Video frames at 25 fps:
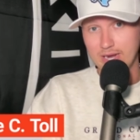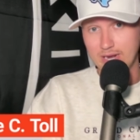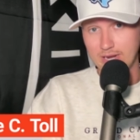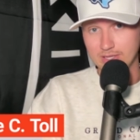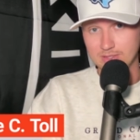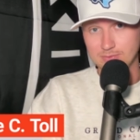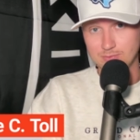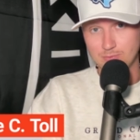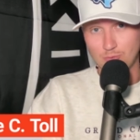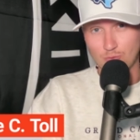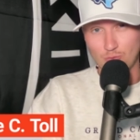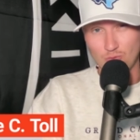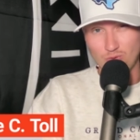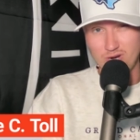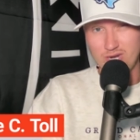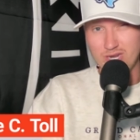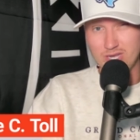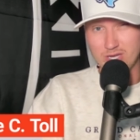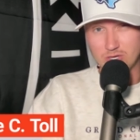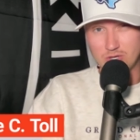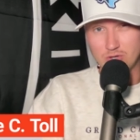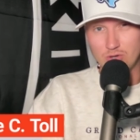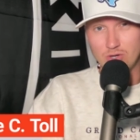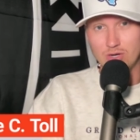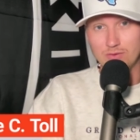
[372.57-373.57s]
it's pretty
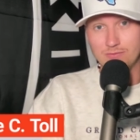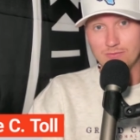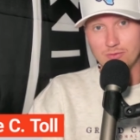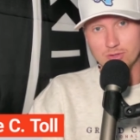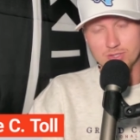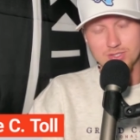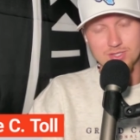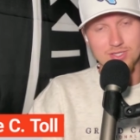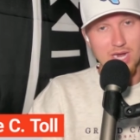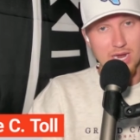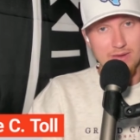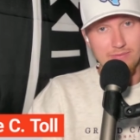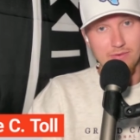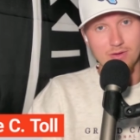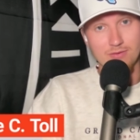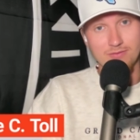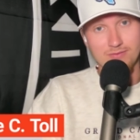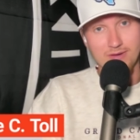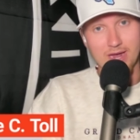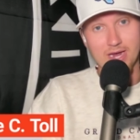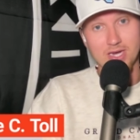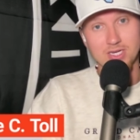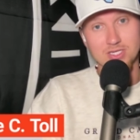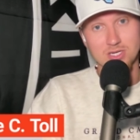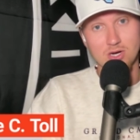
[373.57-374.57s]
good for saving
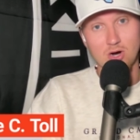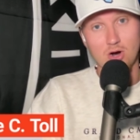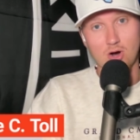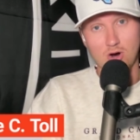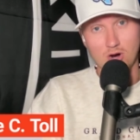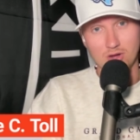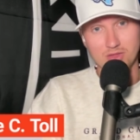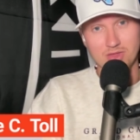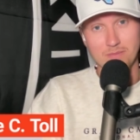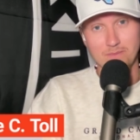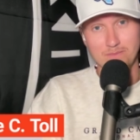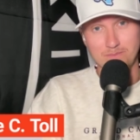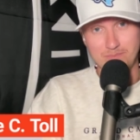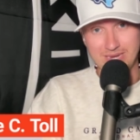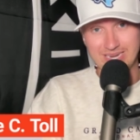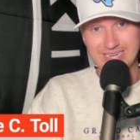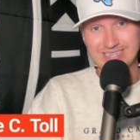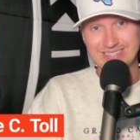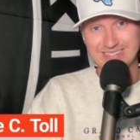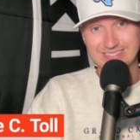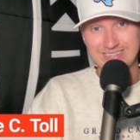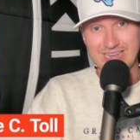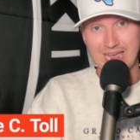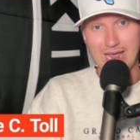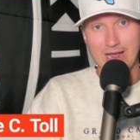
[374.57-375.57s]
face on the big
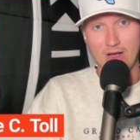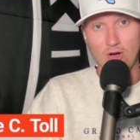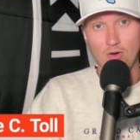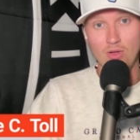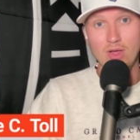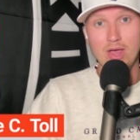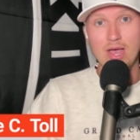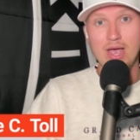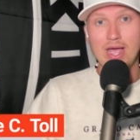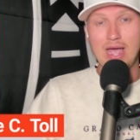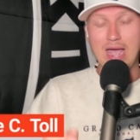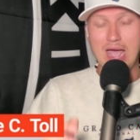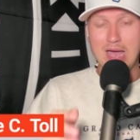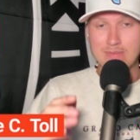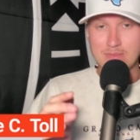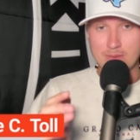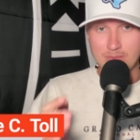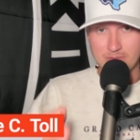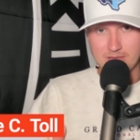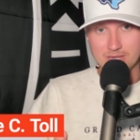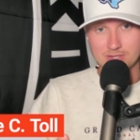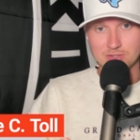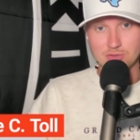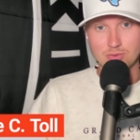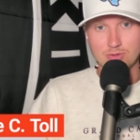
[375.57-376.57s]
scale. And
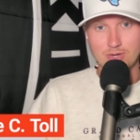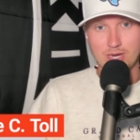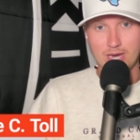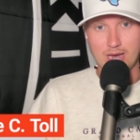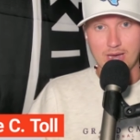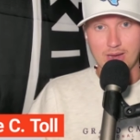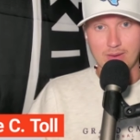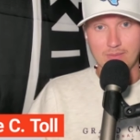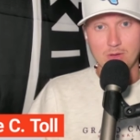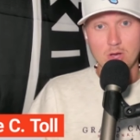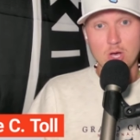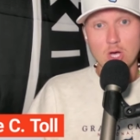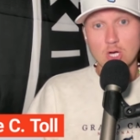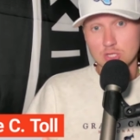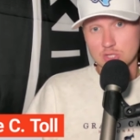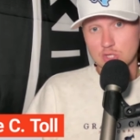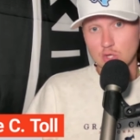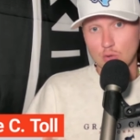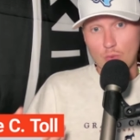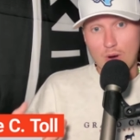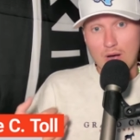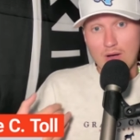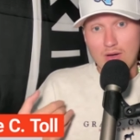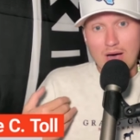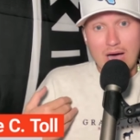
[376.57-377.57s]
maybe that's okay. So,
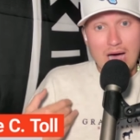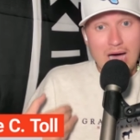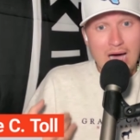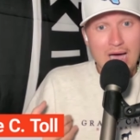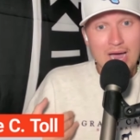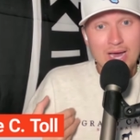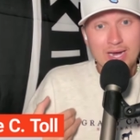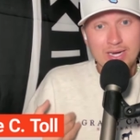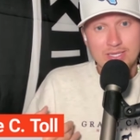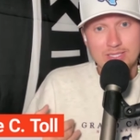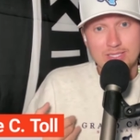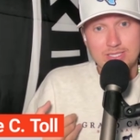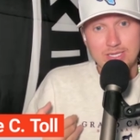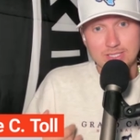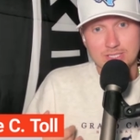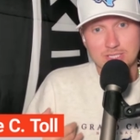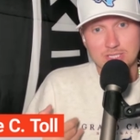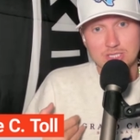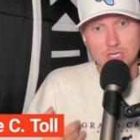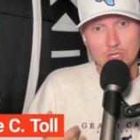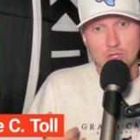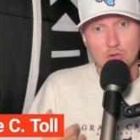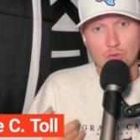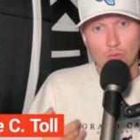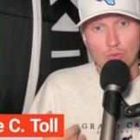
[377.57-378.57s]
while I
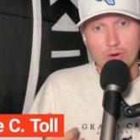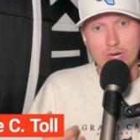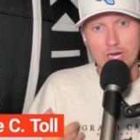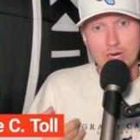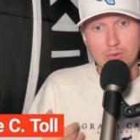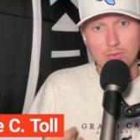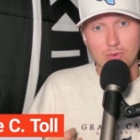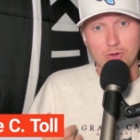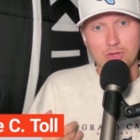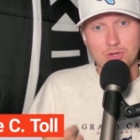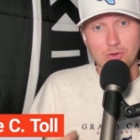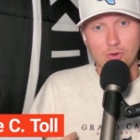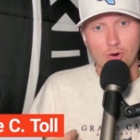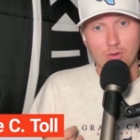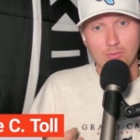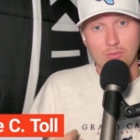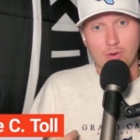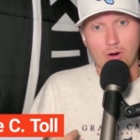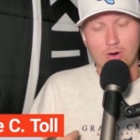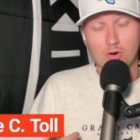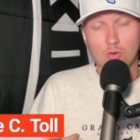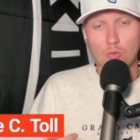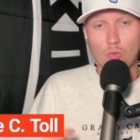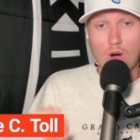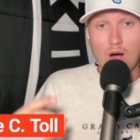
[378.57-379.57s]
disagree with
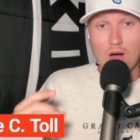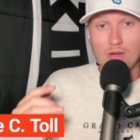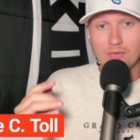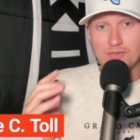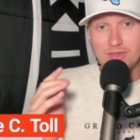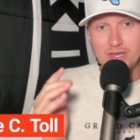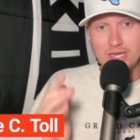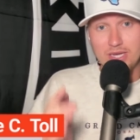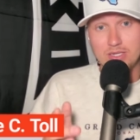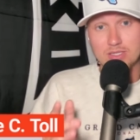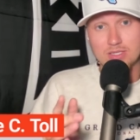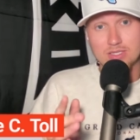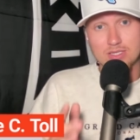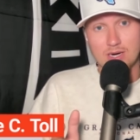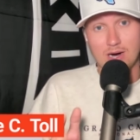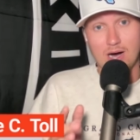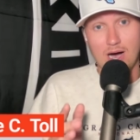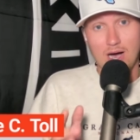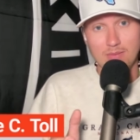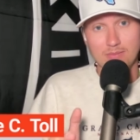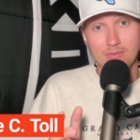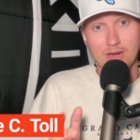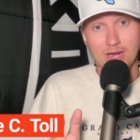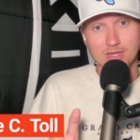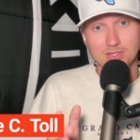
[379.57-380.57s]
Yormark, while these
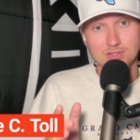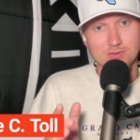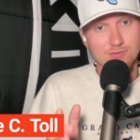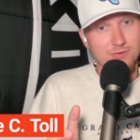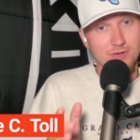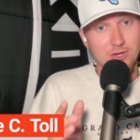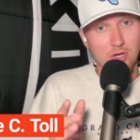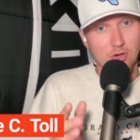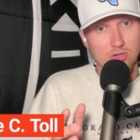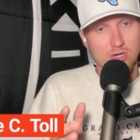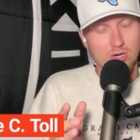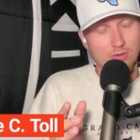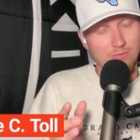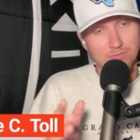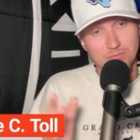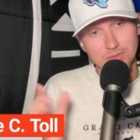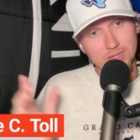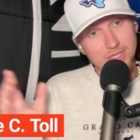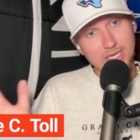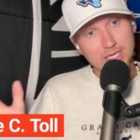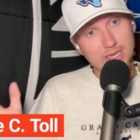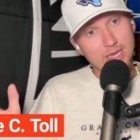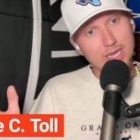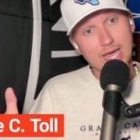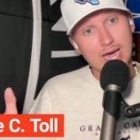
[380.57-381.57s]
comments feel
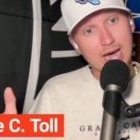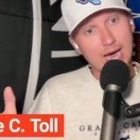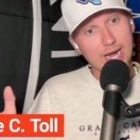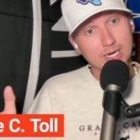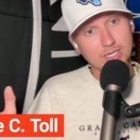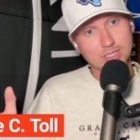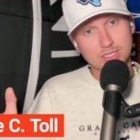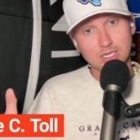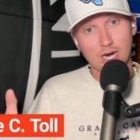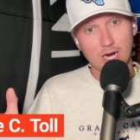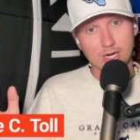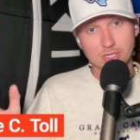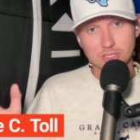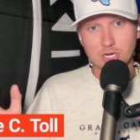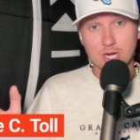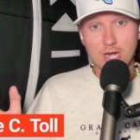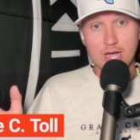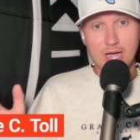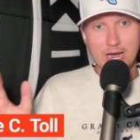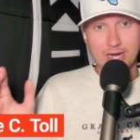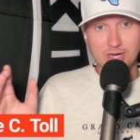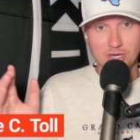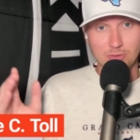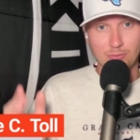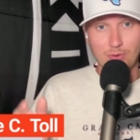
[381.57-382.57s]
completely out out of
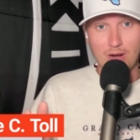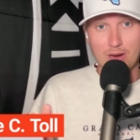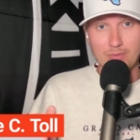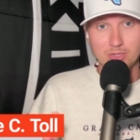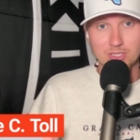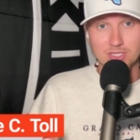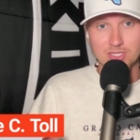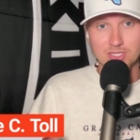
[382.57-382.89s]
touch. And you're probably